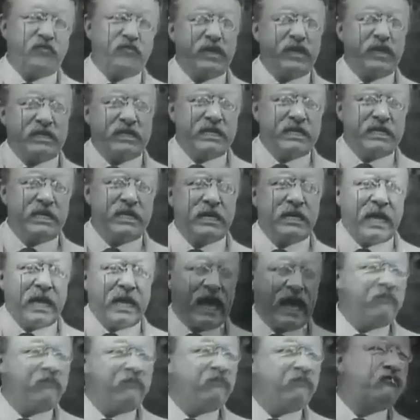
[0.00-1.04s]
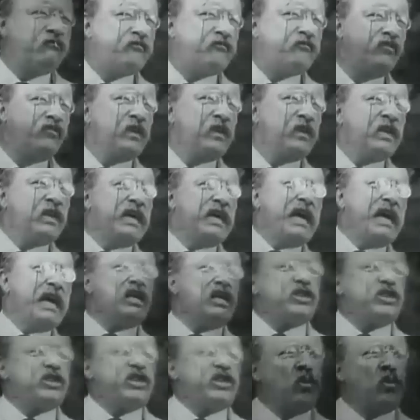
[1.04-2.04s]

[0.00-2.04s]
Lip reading: Colorful, exciting Theodore